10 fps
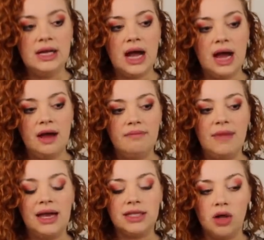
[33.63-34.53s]

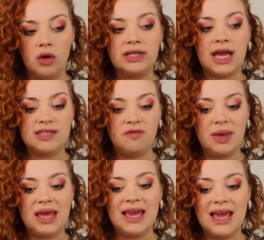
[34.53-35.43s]
And it's long days of
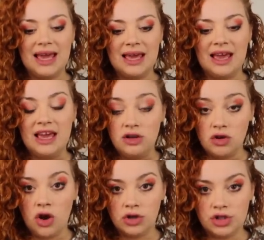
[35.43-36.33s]
being
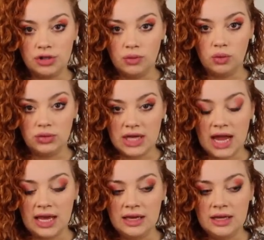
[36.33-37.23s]
in costume all
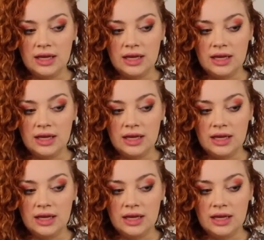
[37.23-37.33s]
day.